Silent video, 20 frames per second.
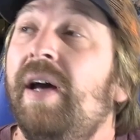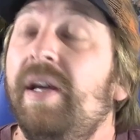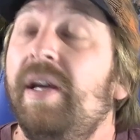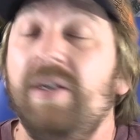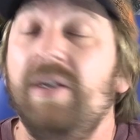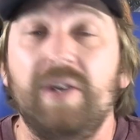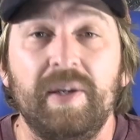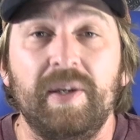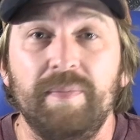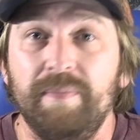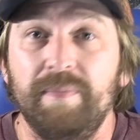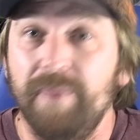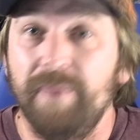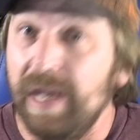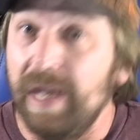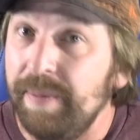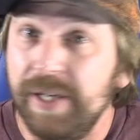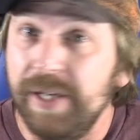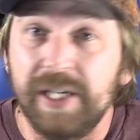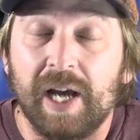You can
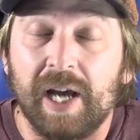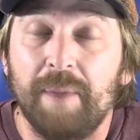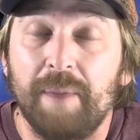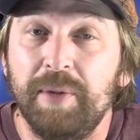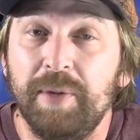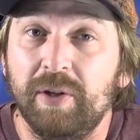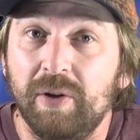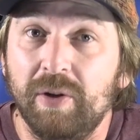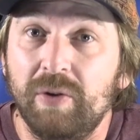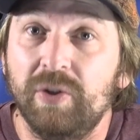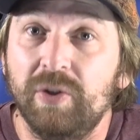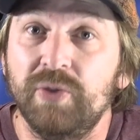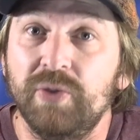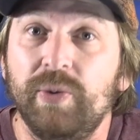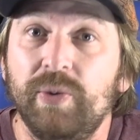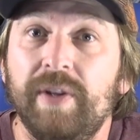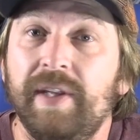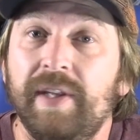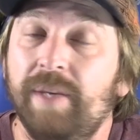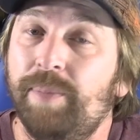maybe top your
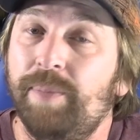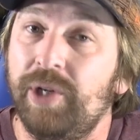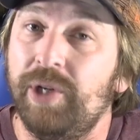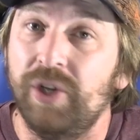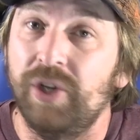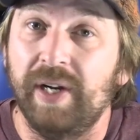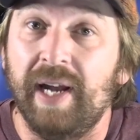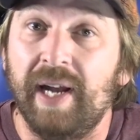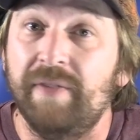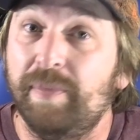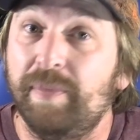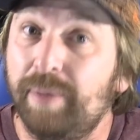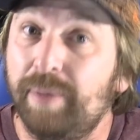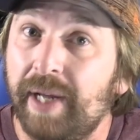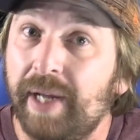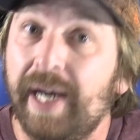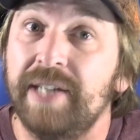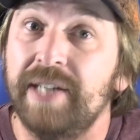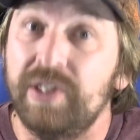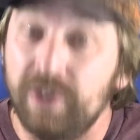locals with it, but you're going to have a
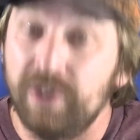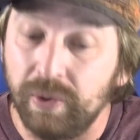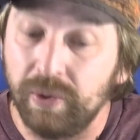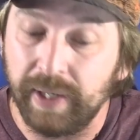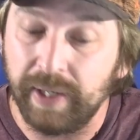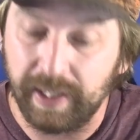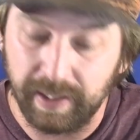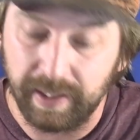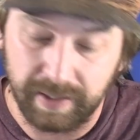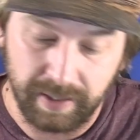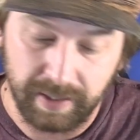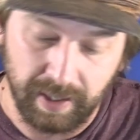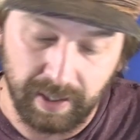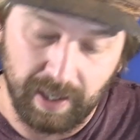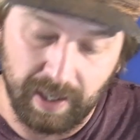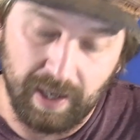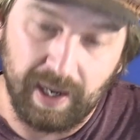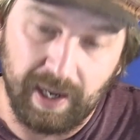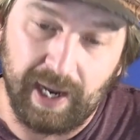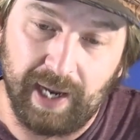blast doing it.
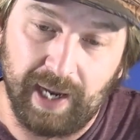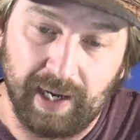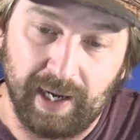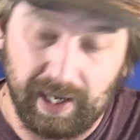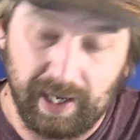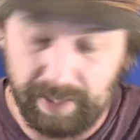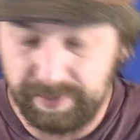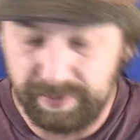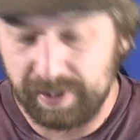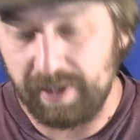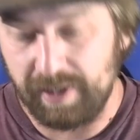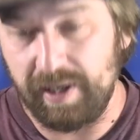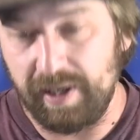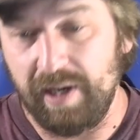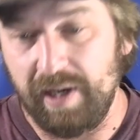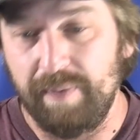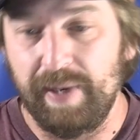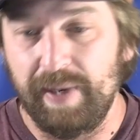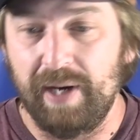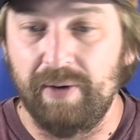And I am
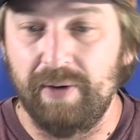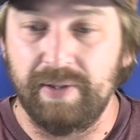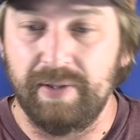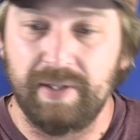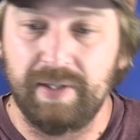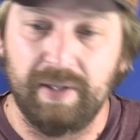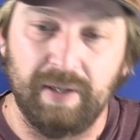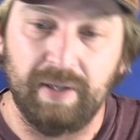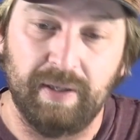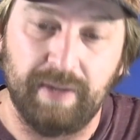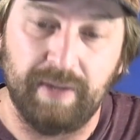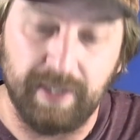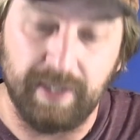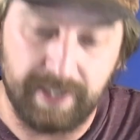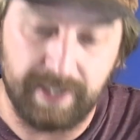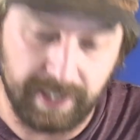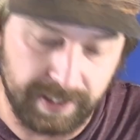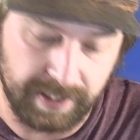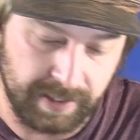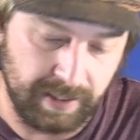talking about
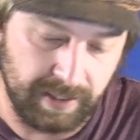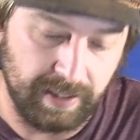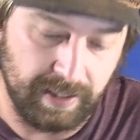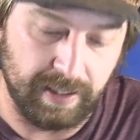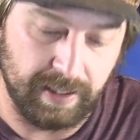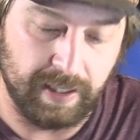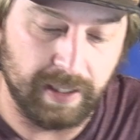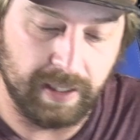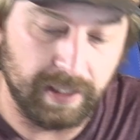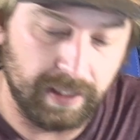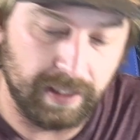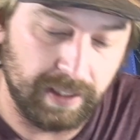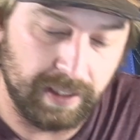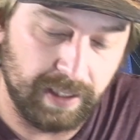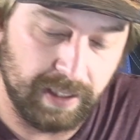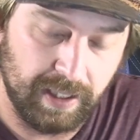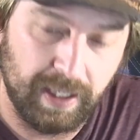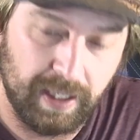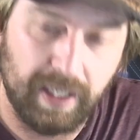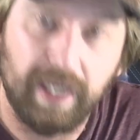the Tistina.
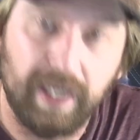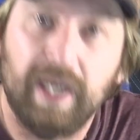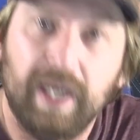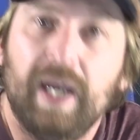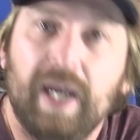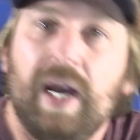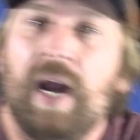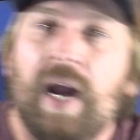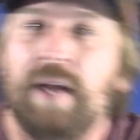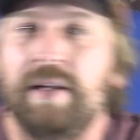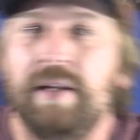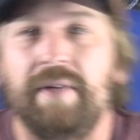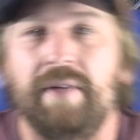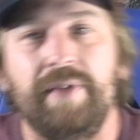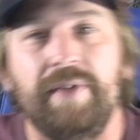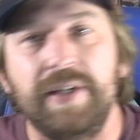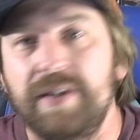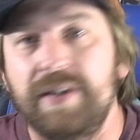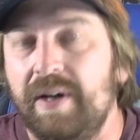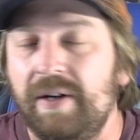I
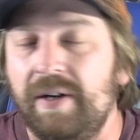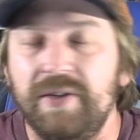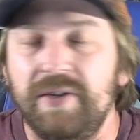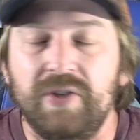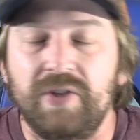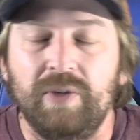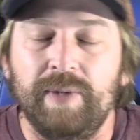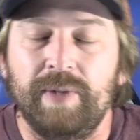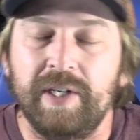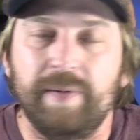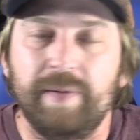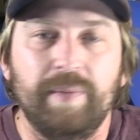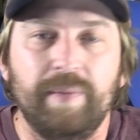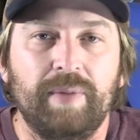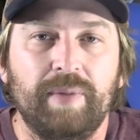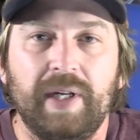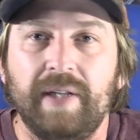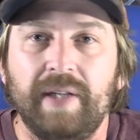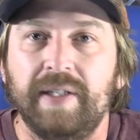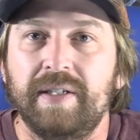love these cards so much. I've been
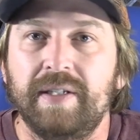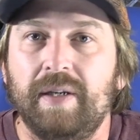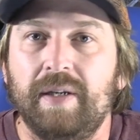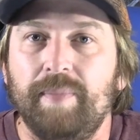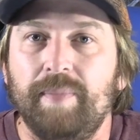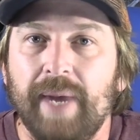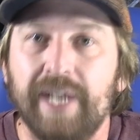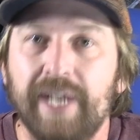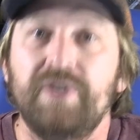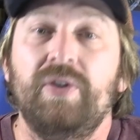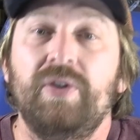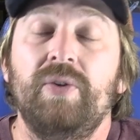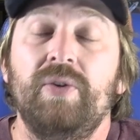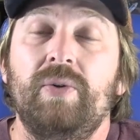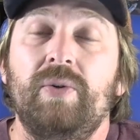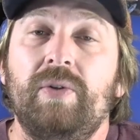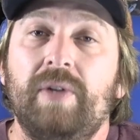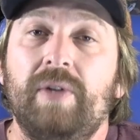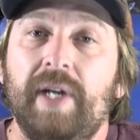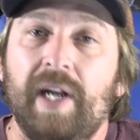playing this on Master
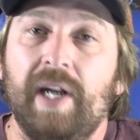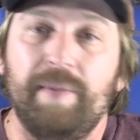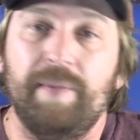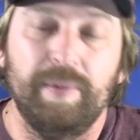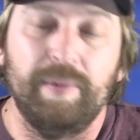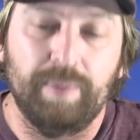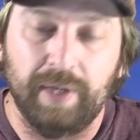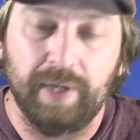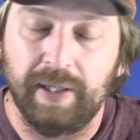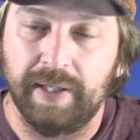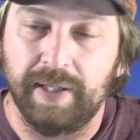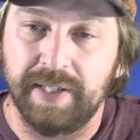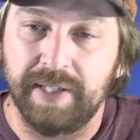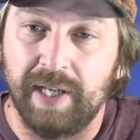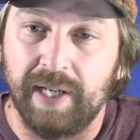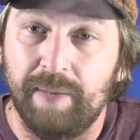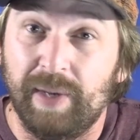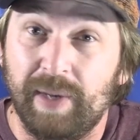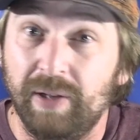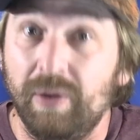Duel, and I've been playing
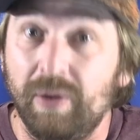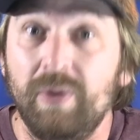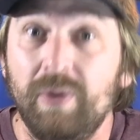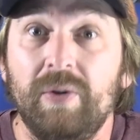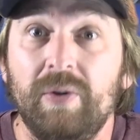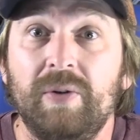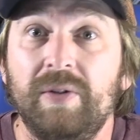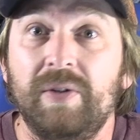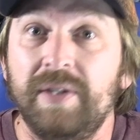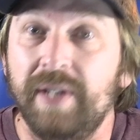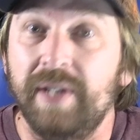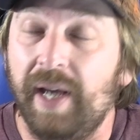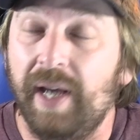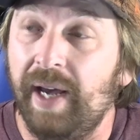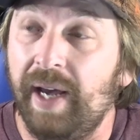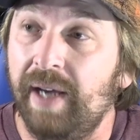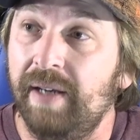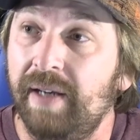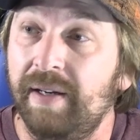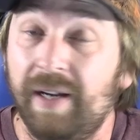this at my locals,
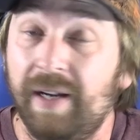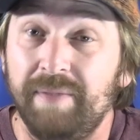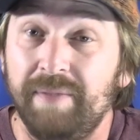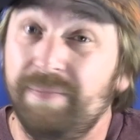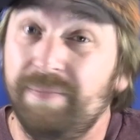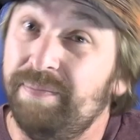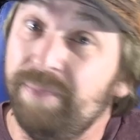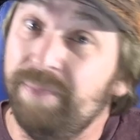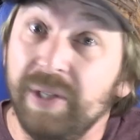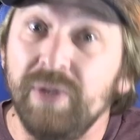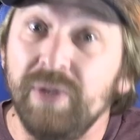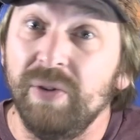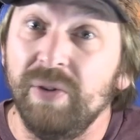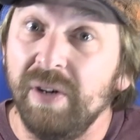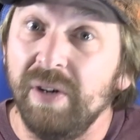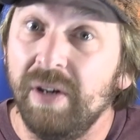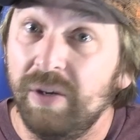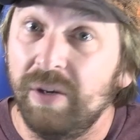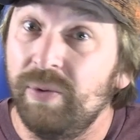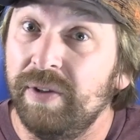and I've been
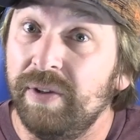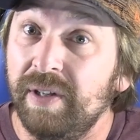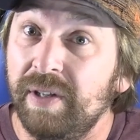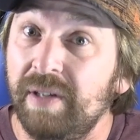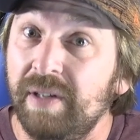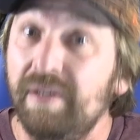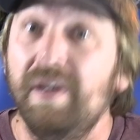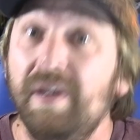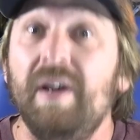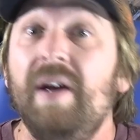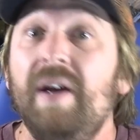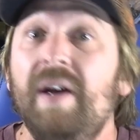doing good with it.